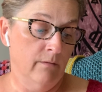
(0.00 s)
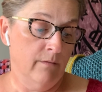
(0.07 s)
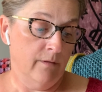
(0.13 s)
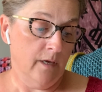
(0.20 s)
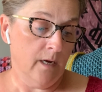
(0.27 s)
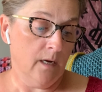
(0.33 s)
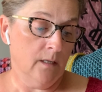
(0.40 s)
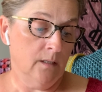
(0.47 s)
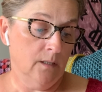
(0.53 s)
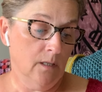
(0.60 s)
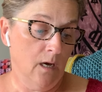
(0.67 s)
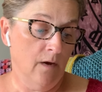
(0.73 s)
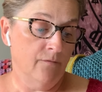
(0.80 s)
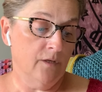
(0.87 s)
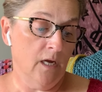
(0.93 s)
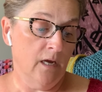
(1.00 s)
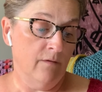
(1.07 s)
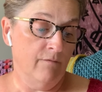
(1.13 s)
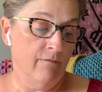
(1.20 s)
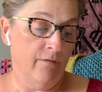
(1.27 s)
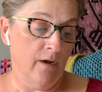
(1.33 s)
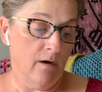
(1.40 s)
thick, soft, and
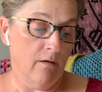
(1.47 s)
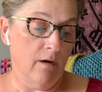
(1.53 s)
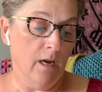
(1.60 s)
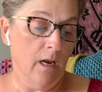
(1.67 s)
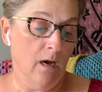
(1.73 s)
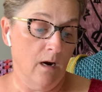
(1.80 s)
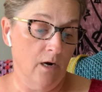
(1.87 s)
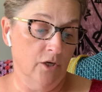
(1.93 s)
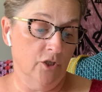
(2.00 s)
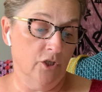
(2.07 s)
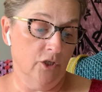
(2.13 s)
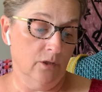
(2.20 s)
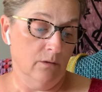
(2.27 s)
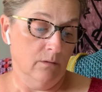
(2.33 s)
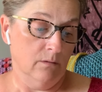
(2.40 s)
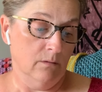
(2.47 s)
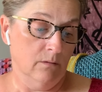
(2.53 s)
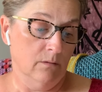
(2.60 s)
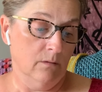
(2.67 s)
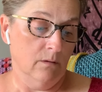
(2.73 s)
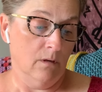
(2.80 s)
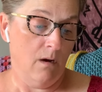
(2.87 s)
very large
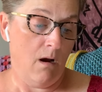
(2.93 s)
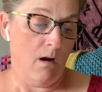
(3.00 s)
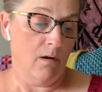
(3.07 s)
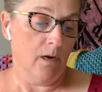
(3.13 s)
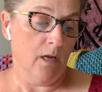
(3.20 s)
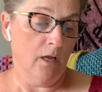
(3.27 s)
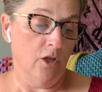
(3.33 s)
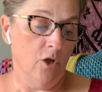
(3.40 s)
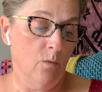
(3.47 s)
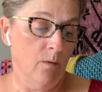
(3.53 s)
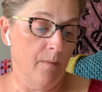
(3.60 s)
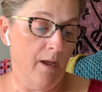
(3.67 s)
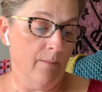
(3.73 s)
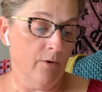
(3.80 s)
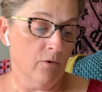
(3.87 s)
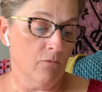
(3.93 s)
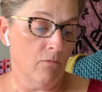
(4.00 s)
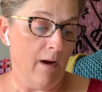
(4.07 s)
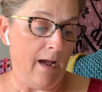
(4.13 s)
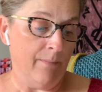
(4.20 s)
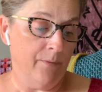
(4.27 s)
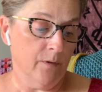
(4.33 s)
cardigan. You will be able to
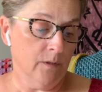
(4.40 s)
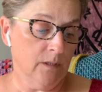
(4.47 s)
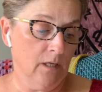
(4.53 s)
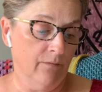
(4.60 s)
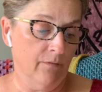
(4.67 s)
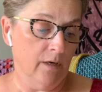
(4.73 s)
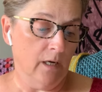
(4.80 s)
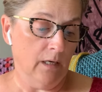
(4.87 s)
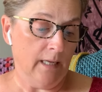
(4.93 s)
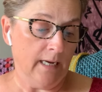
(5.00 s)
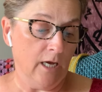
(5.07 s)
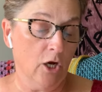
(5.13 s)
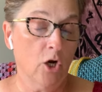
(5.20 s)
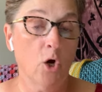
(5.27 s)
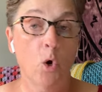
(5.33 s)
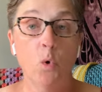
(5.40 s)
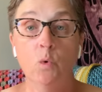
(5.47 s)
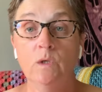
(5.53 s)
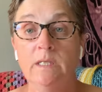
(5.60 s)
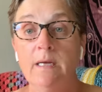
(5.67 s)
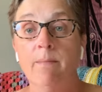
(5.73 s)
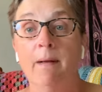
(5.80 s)
wrap yourself in it like a
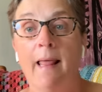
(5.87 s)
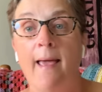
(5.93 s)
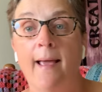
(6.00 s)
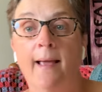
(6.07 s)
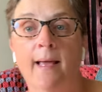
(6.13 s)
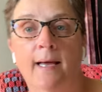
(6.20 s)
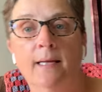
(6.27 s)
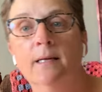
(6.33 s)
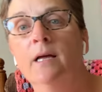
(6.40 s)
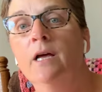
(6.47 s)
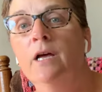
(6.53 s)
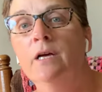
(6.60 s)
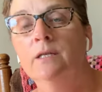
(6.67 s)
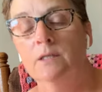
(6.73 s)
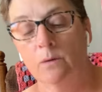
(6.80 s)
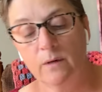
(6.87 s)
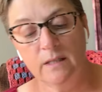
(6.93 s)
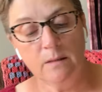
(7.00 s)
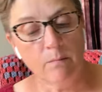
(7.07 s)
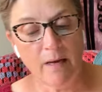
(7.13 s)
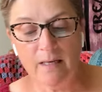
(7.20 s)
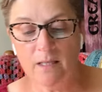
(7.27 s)
cozy blanket. So it's
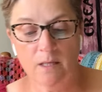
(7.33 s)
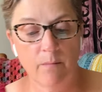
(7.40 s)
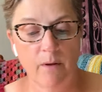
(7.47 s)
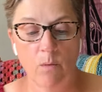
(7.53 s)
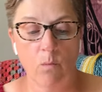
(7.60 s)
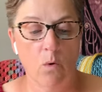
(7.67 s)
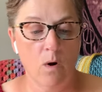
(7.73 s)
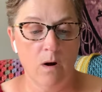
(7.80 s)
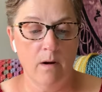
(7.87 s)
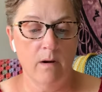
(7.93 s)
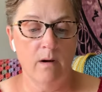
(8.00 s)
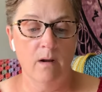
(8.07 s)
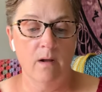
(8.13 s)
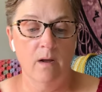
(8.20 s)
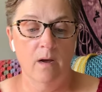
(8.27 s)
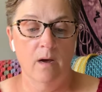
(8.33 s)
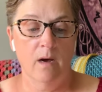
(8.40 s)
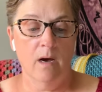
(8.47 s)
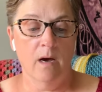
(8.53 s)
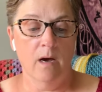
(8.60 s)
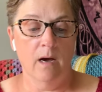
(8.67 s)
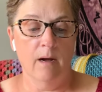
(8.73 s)
meant to be worn
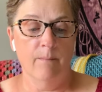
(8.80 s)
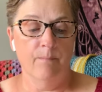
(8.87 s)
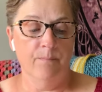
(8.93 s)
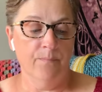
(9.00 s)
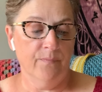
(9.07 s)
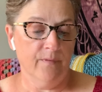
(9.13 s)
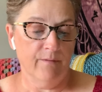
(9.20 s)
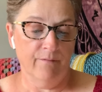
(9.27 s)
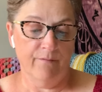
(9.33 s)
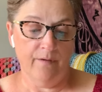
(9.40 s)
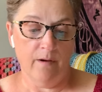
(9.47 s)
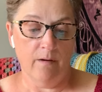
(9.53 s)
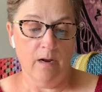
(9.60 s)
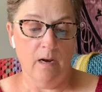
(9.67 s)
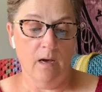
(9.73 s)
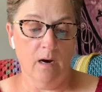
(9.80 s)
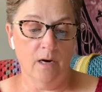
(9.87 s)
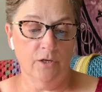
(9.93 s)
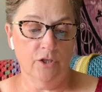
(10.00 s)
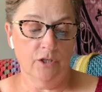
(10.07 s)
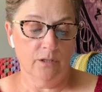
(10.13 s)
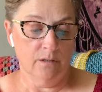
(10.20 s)
um, very
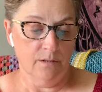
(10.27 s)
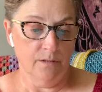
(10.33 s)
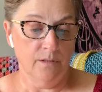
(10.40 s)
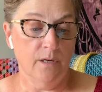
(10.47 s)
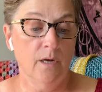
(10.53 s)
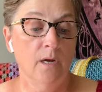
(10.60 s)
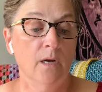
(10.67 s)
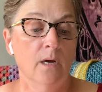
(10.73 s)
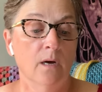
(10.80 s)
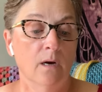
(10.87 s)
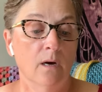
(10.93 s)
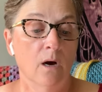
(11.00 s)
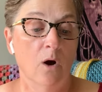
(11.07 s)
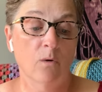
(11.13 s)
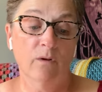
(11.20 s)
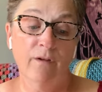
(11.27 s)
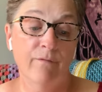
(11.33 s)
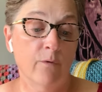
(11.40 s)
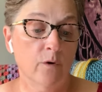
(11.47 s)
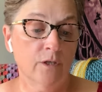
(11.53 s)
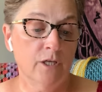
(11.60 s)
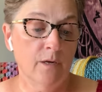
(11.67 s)
large. Only
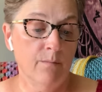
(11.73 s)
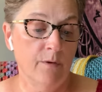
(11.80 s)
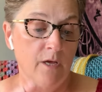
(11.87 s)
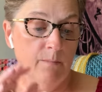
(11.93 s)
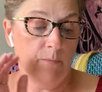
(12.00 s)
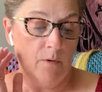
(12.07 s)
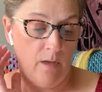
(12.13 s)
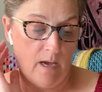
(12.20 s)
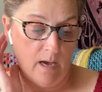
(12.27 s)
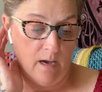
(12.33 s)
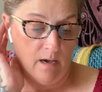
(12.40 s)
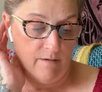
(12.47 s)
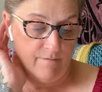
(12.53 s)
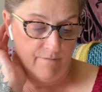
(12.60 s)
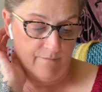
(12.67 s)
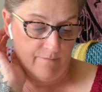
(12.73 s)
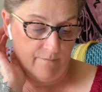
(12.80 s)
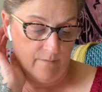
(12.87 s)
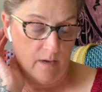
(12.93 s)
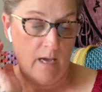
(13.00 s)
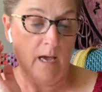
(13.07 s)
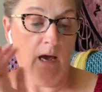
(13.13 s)
14 people have,
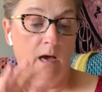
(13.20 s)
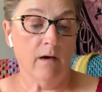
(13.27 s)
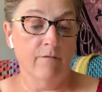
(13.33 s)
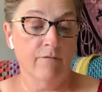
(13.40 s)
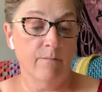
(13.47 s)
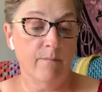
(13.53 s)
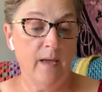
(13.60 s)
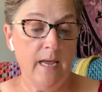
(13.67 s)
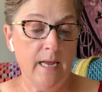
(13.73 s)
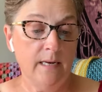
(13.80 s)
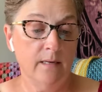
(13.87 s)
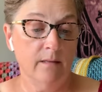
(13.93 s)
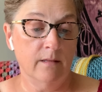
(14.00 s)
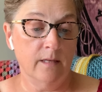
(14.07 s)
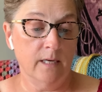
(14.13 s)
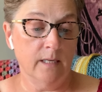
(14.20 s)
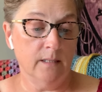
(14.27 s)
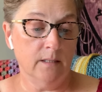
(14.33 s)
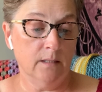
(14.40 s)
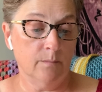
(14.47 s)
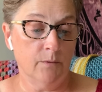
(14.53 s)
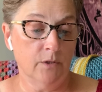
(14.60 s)
have made
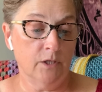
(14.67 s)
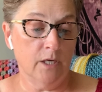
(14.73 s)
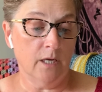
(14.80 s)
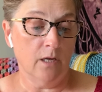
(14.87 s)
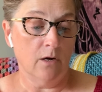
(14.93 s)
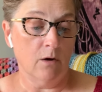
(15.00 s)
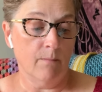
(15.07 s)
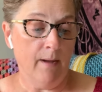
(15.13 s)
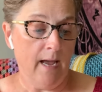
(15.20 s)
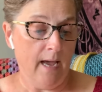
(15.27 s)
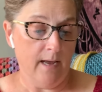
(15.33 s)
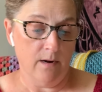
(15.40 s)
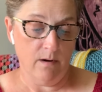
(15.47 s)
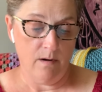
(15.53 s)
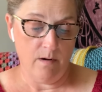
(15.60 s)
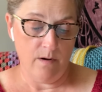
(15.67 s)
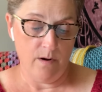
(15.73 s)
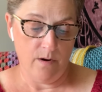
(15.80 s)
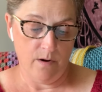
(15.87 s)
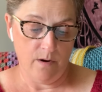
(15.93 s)
this particular pattern,